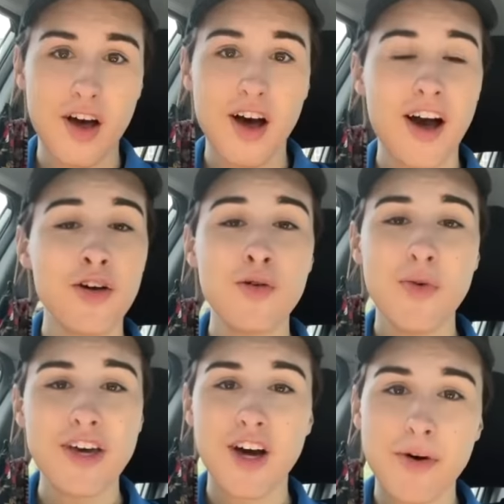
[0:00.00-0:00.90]
I don't
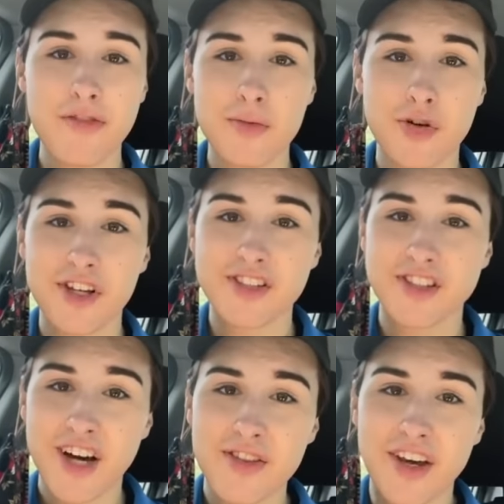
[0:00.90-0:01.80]
wake up every morning and
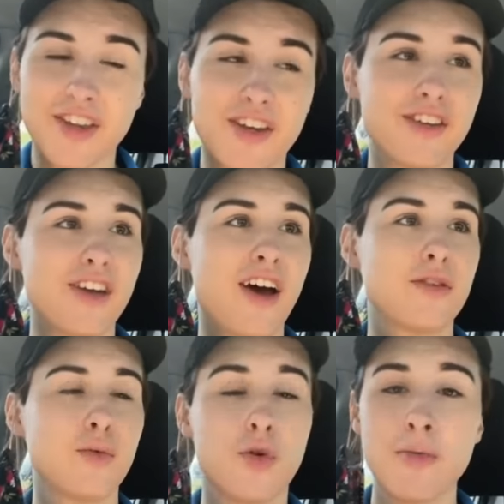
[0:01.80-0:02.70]
sound like this. I have
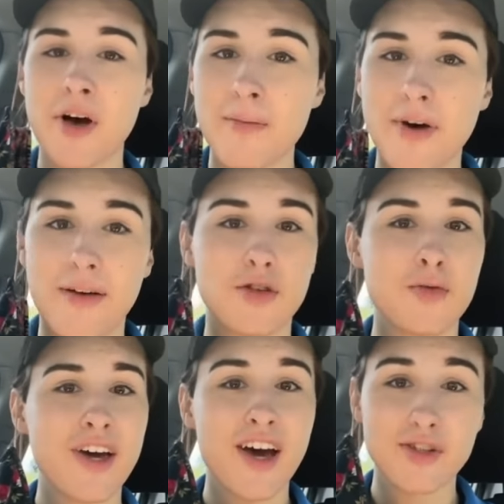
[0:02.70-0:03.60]
to warm up, I have to do
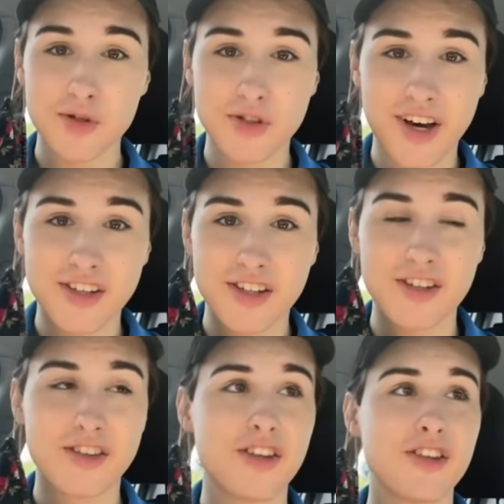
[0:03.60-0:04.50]
my
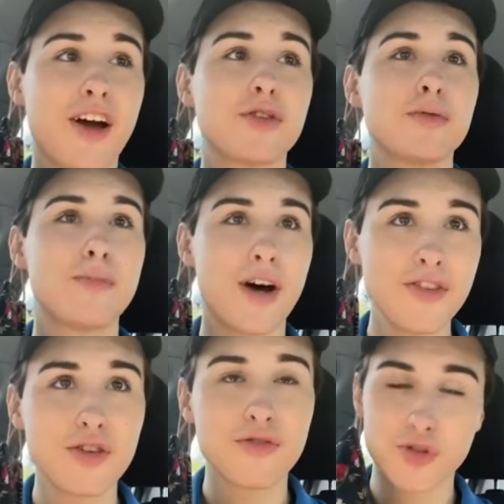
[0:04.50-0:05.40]
exercises, and this is after
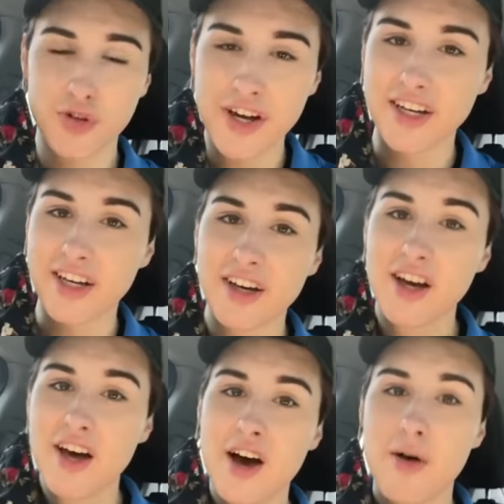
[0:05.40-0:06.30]
months of training
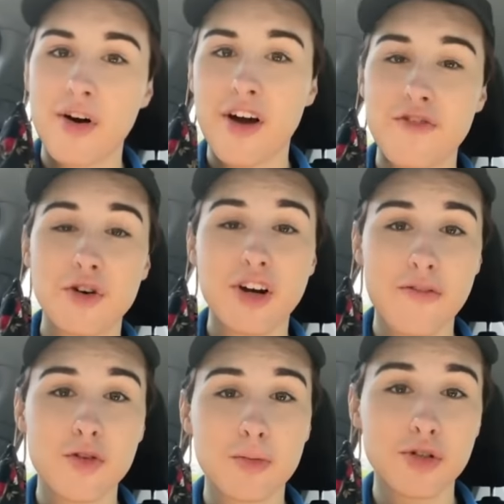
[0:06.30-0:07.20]
where I feel
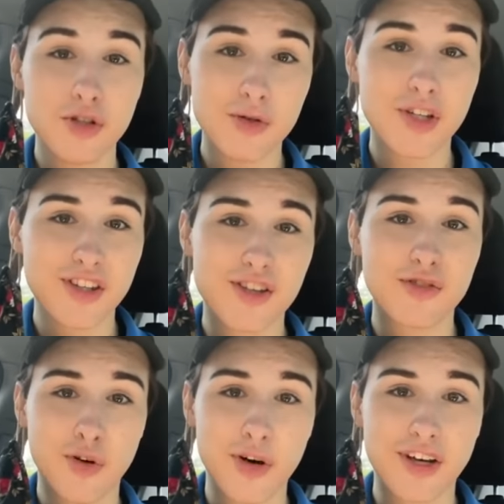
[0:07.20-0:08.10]
comfortable using this
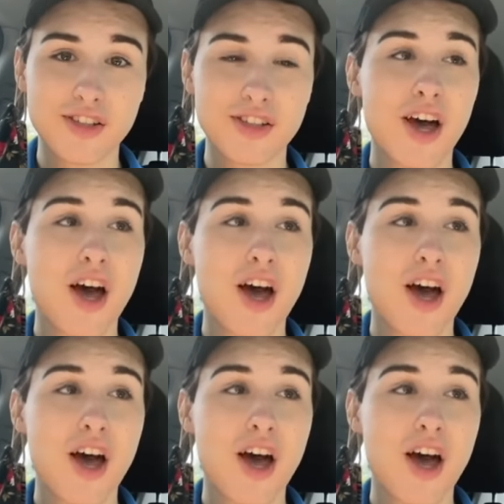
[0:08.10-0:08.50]
voice.